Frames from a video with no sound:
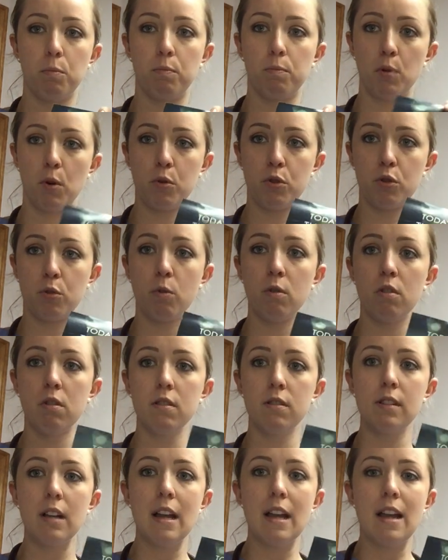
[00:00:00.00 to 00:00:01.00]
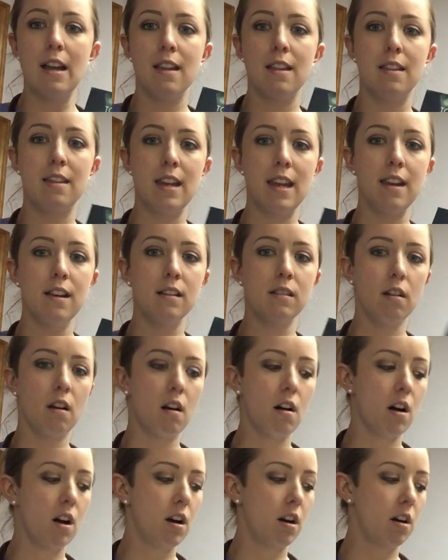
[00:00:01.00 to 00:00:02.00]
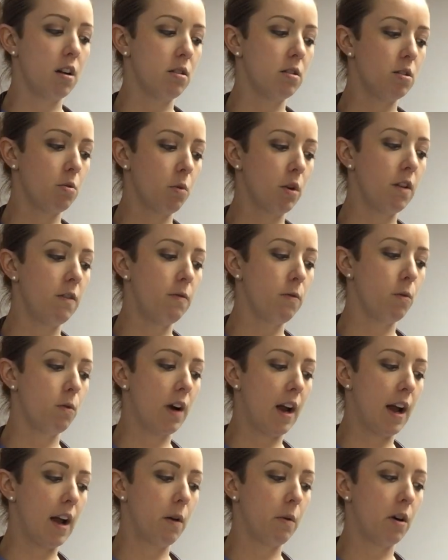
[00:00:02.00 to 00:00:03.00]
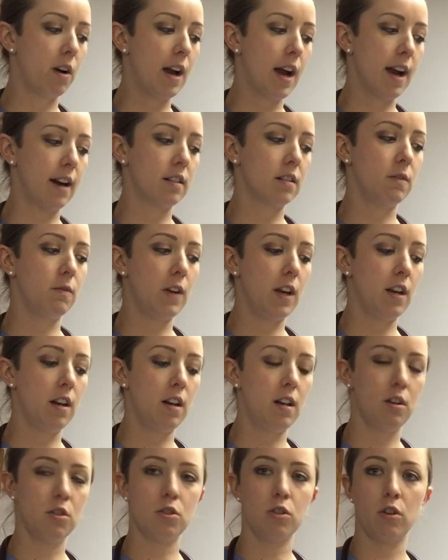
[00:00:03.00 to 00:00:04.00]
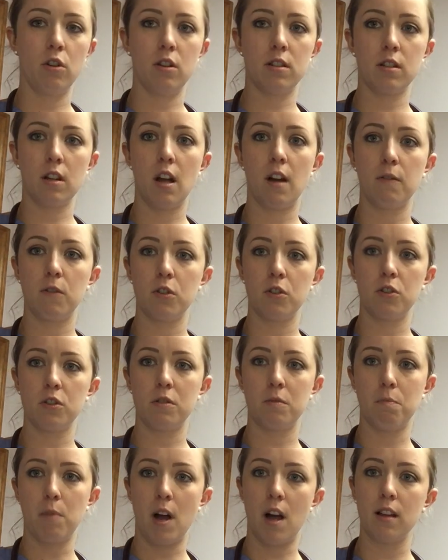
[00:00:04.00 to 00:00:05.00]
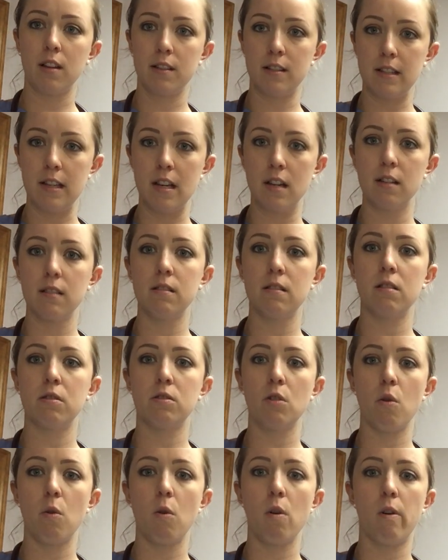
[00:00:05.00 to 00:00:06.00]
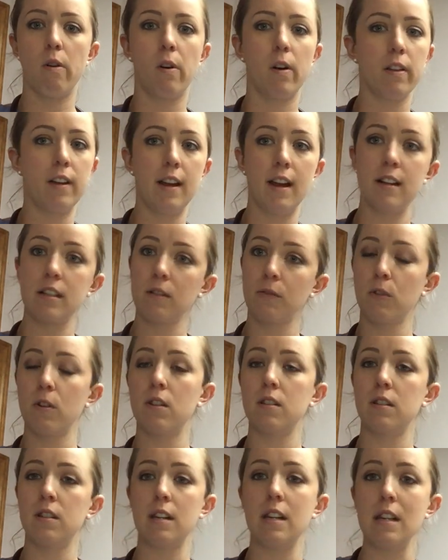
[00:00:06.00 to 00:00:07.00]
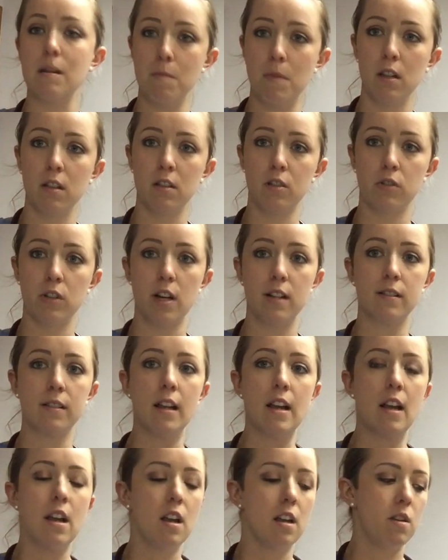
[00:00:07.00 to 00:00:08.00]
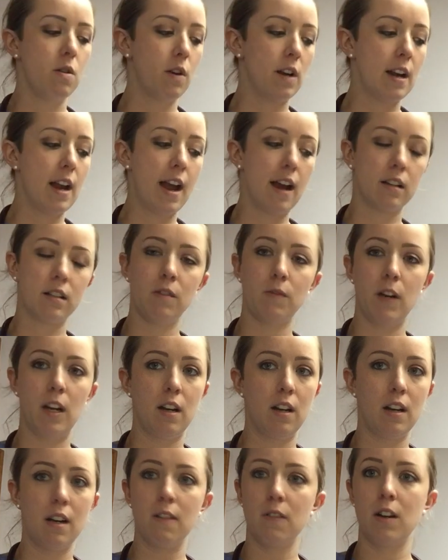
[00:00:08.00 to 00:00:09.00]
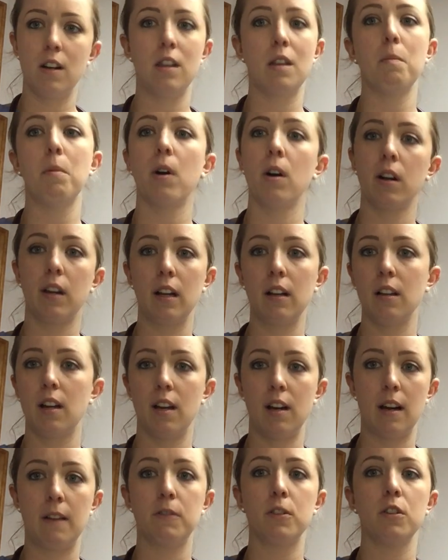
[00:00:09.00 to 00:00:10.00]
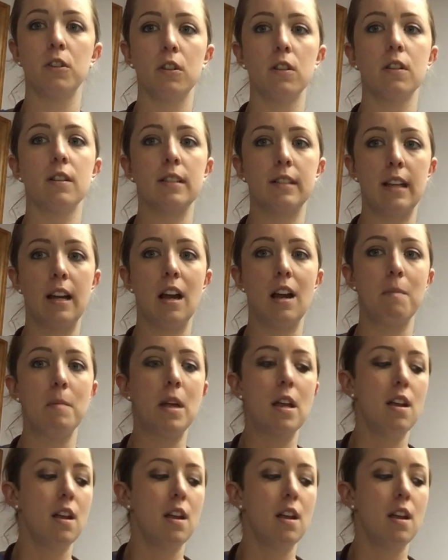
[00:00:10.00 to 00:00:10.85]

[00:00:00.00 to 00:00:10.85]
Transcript: brochures. These are 24-hour activated insurance coverage policies. So all they ask for is an email address. You can activate it even in the parking lot after your exam.